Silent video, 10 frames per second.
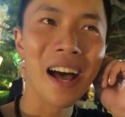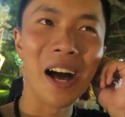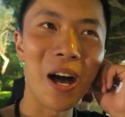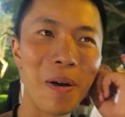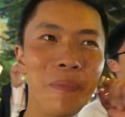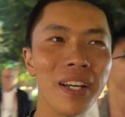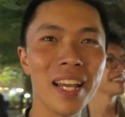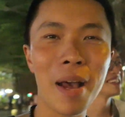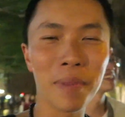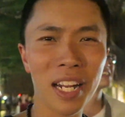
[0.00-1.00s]
Uh, but
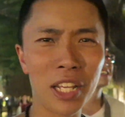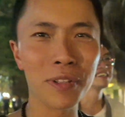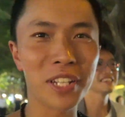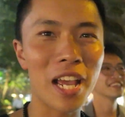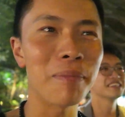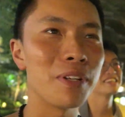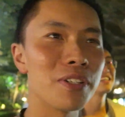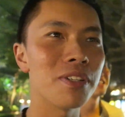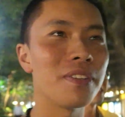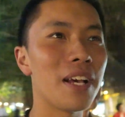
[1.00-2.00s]
yeah, I'm not a huge gambler,
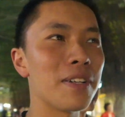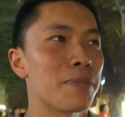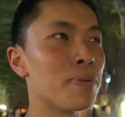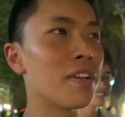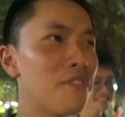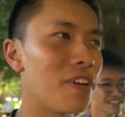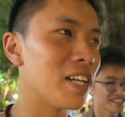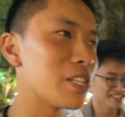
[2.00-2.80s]
so that was pretty fun